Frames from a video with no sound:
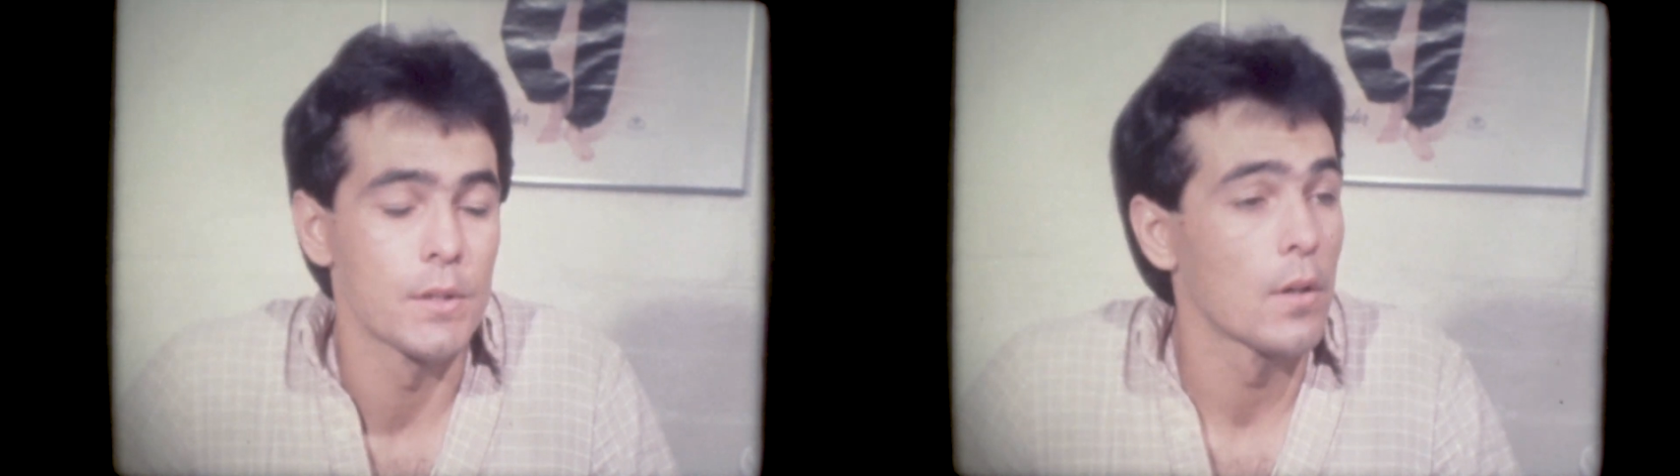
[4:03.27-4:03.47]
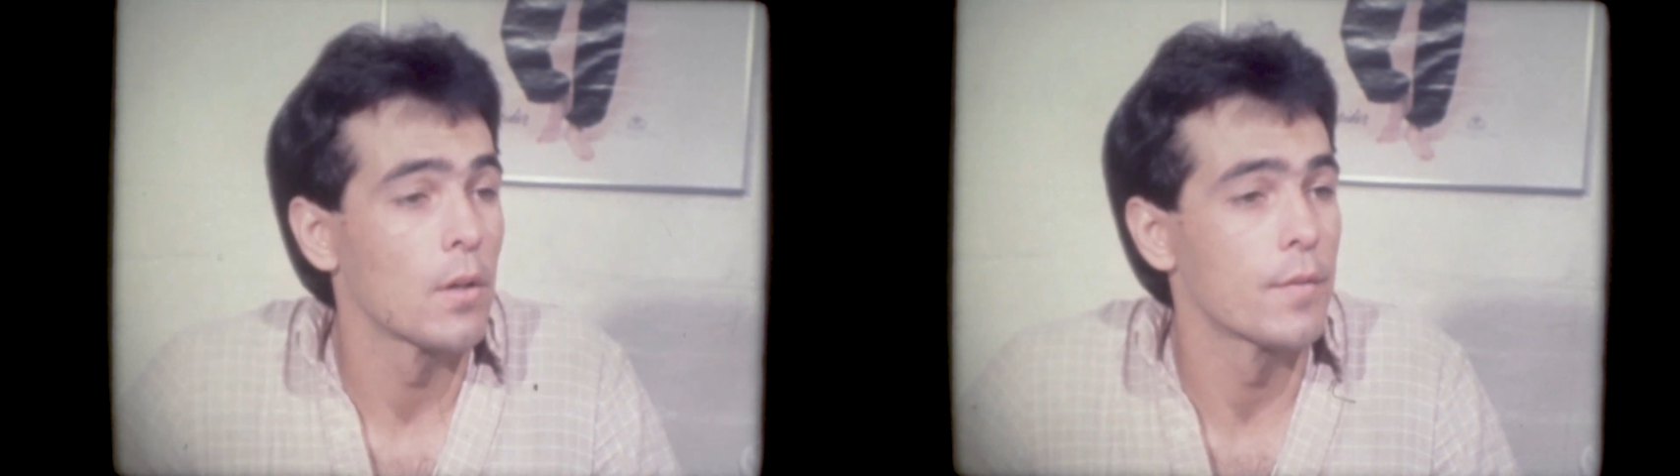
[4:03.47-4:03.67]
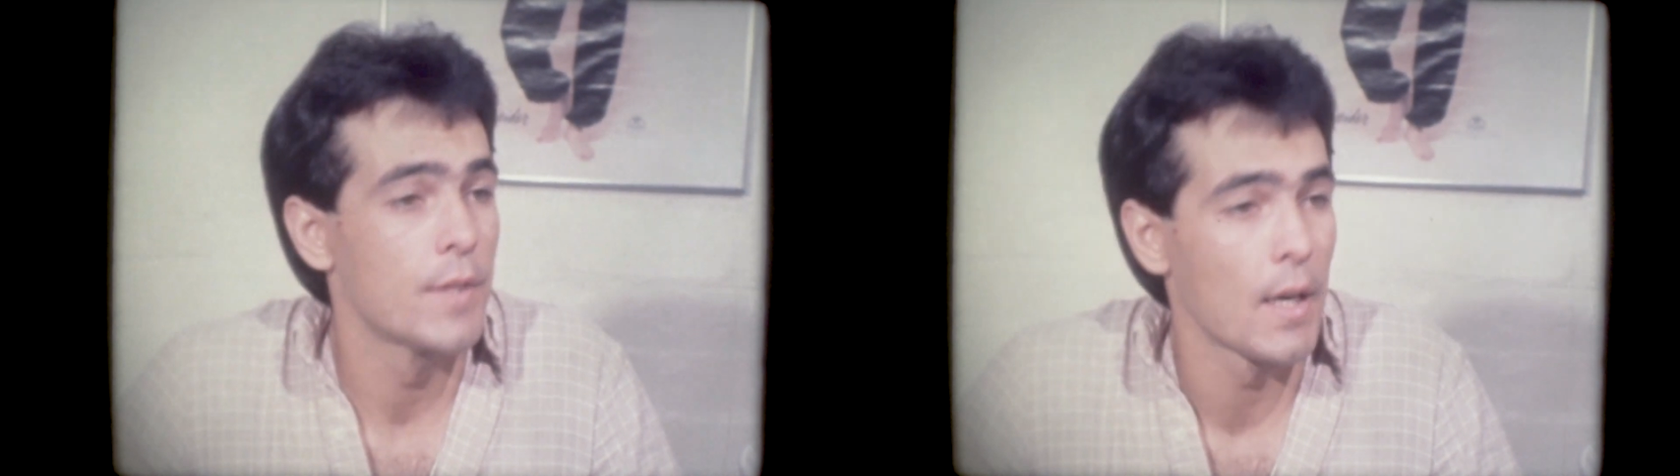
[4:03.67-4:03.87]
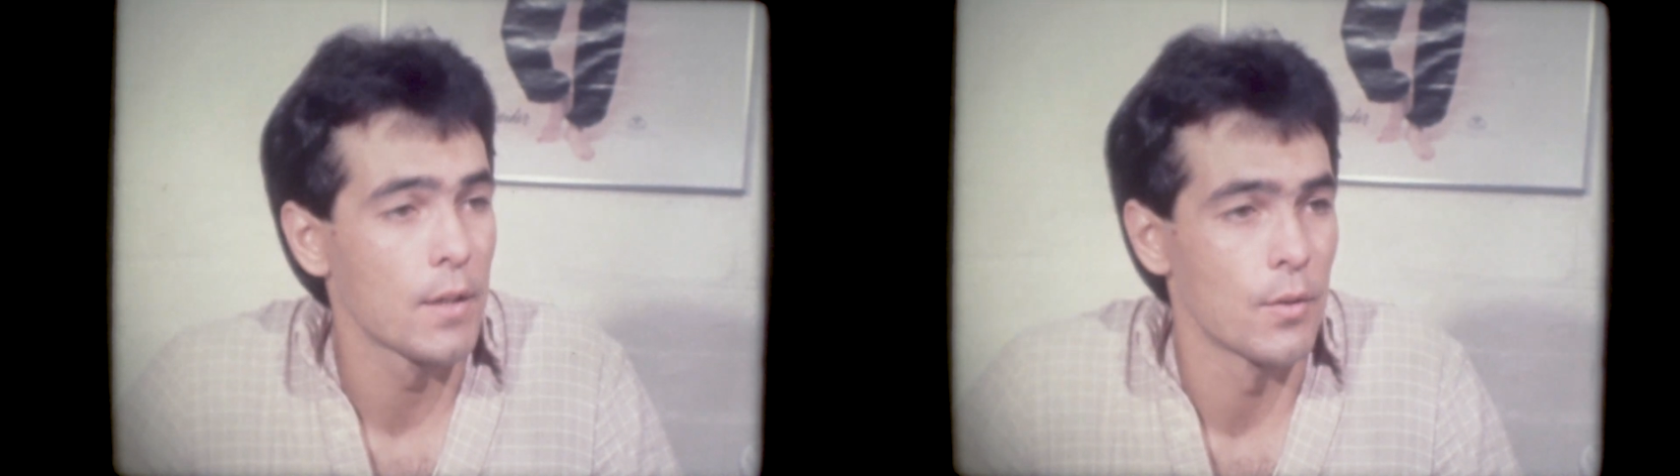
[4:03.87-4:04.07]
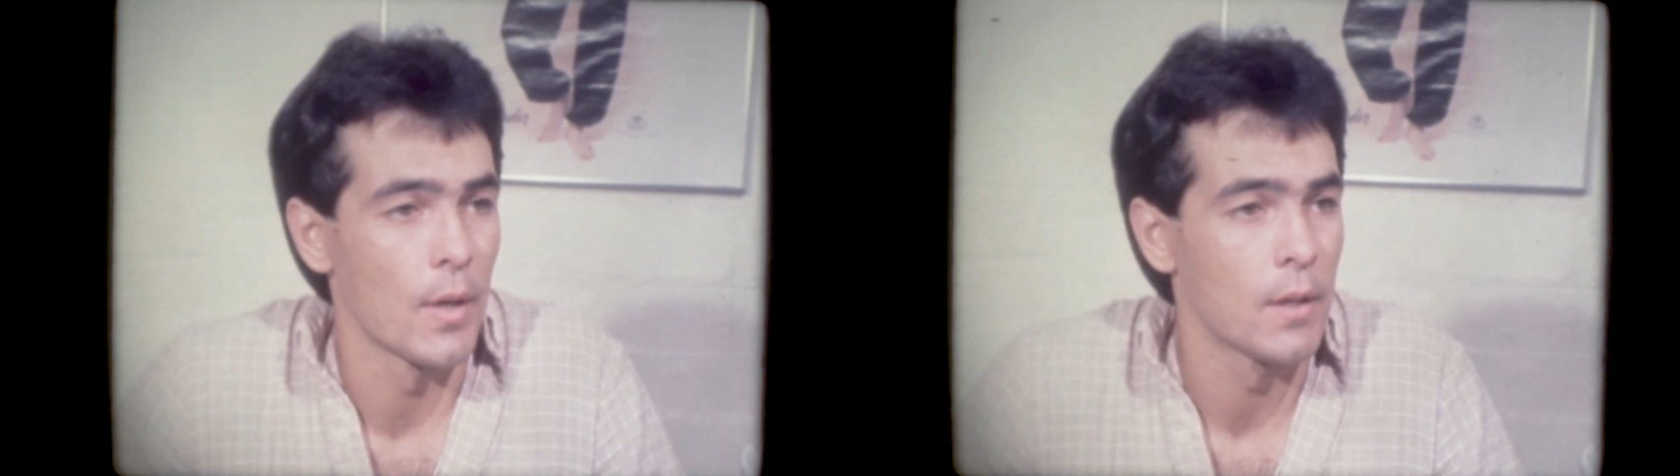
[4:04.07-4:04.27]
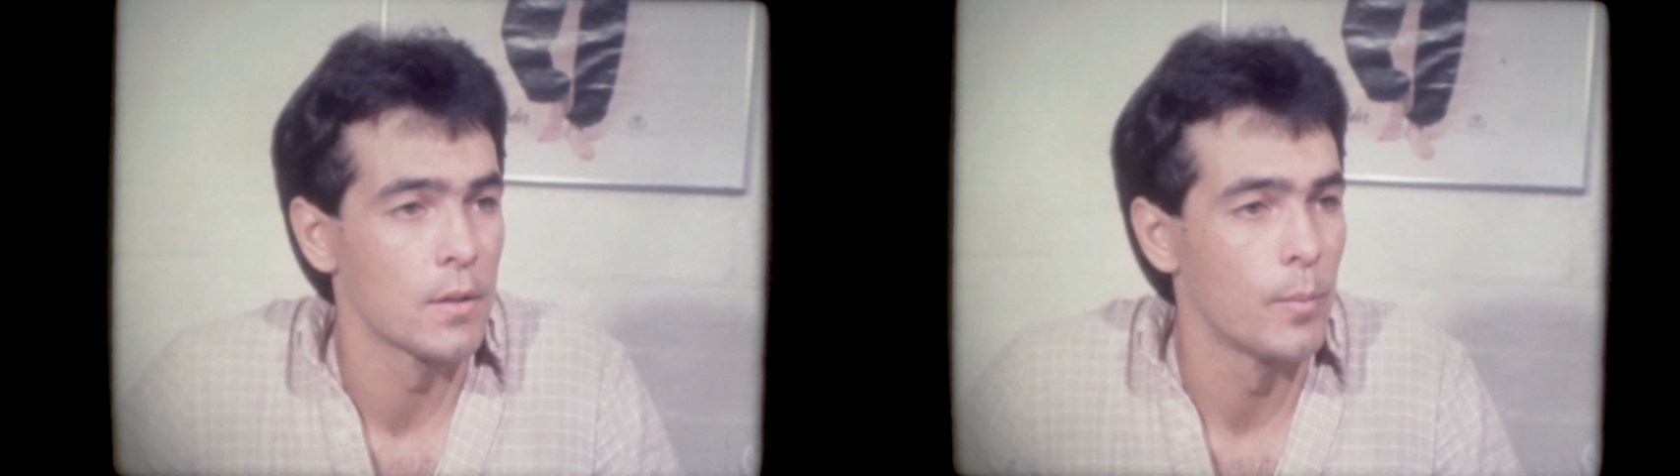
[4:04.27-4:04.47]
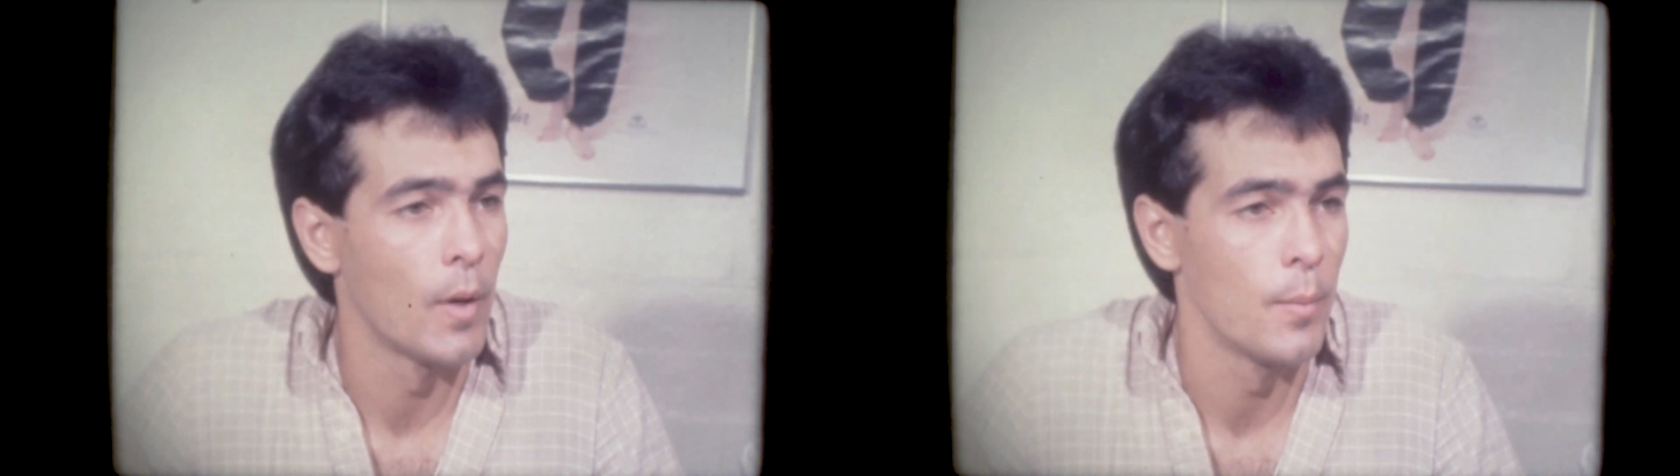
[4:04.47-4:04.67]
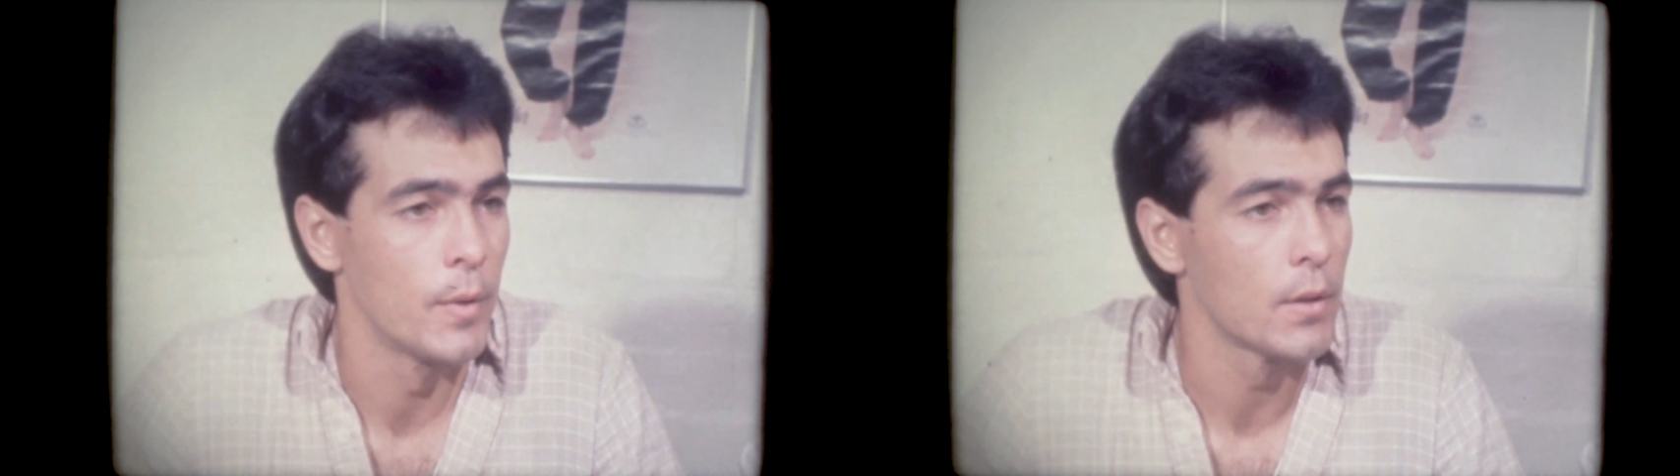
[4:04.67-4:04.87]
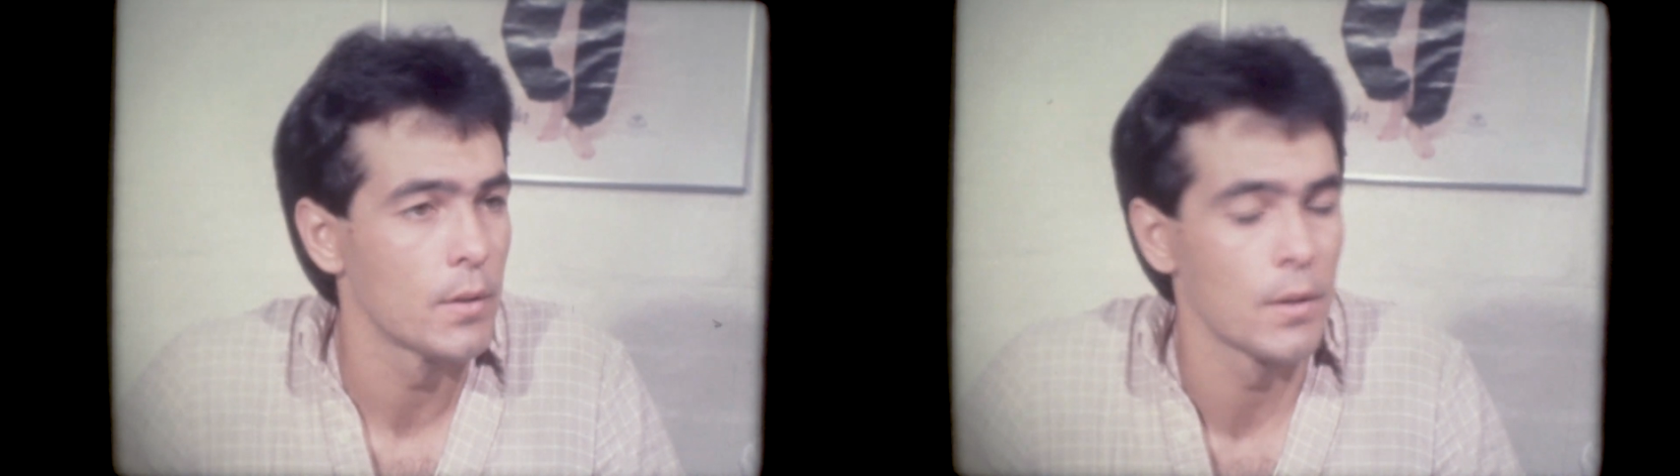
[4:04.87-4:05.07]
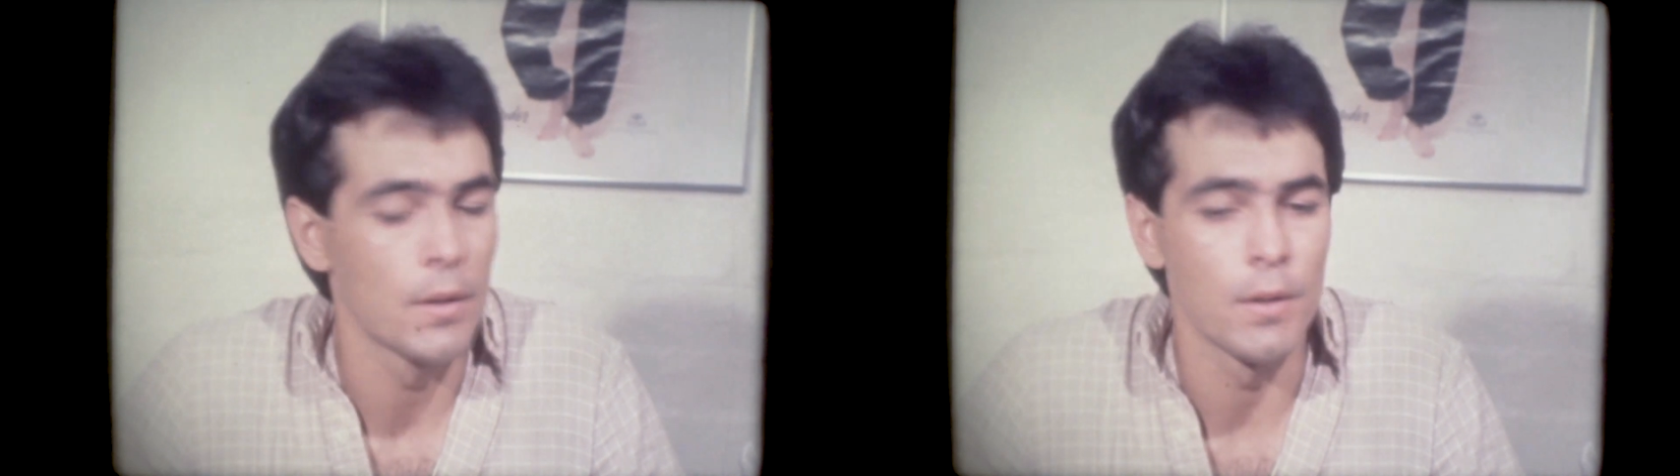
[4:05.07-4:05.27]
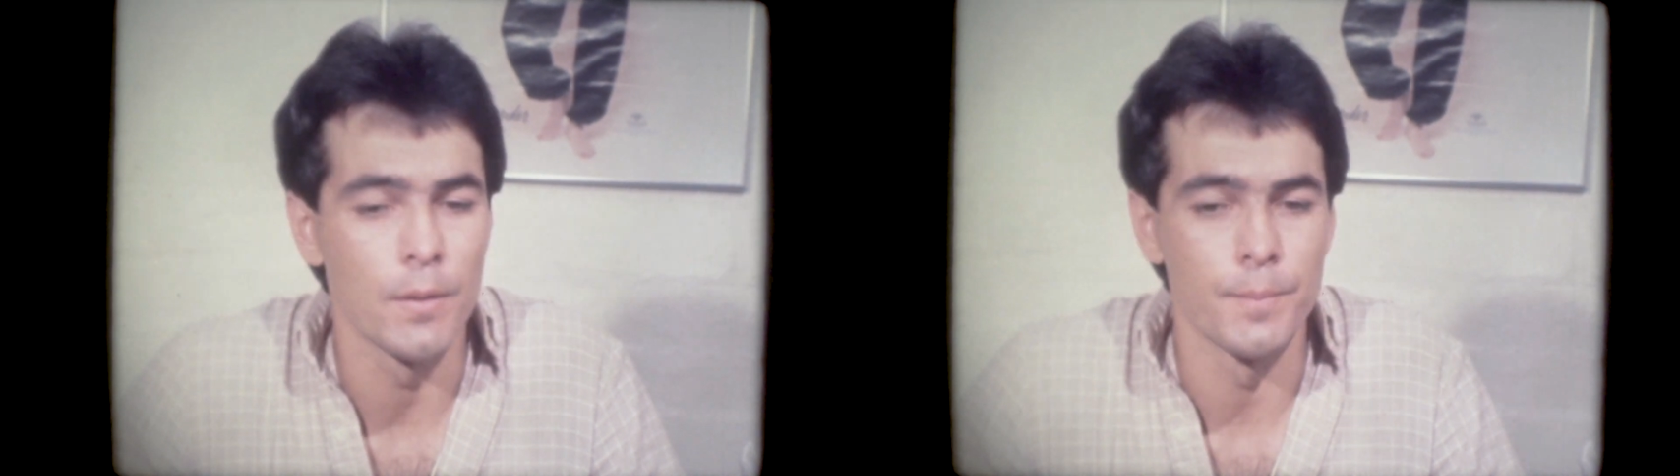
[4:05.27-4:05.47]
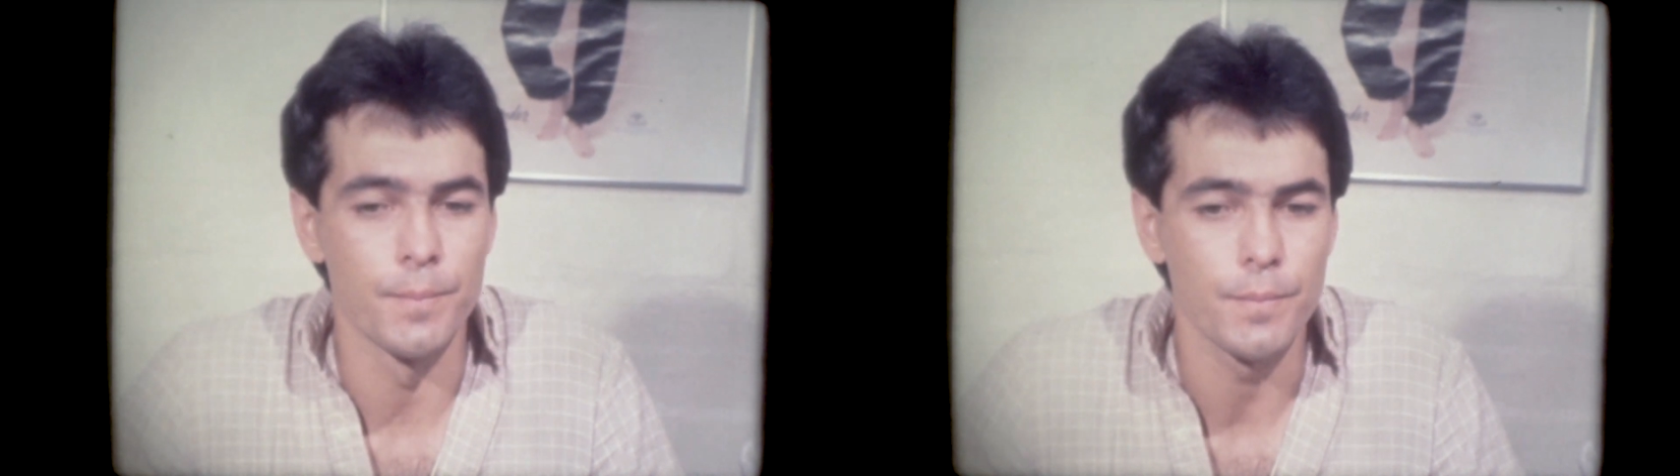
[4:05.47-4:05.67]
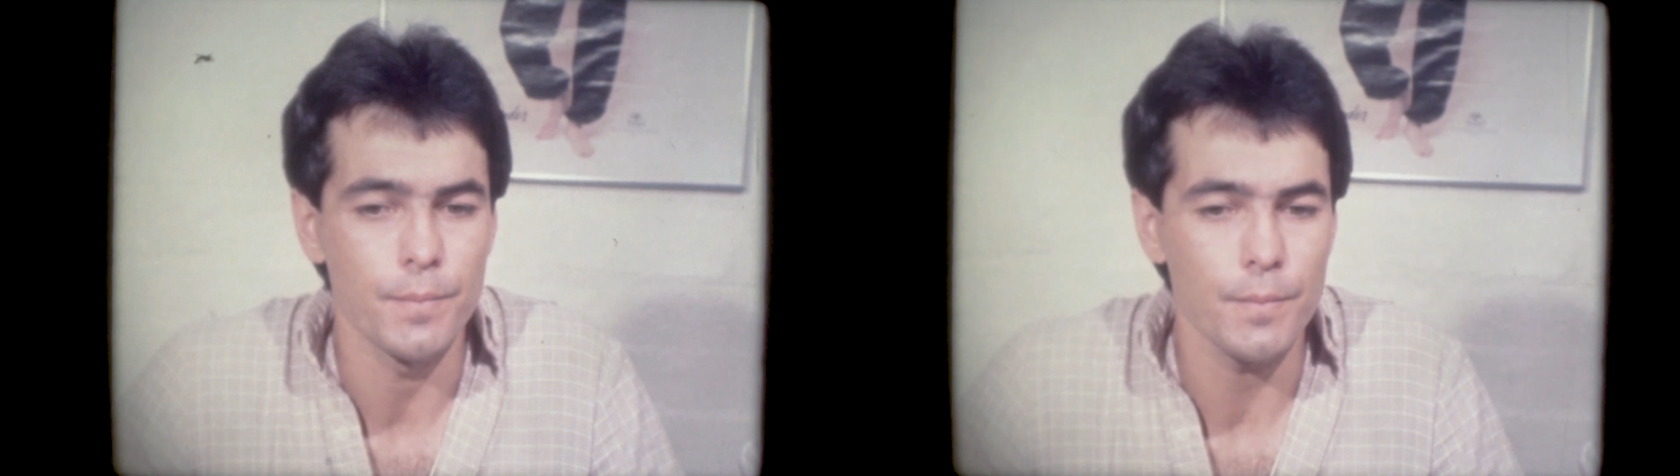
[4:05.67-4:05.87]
is not a lot of talent around at the moment, and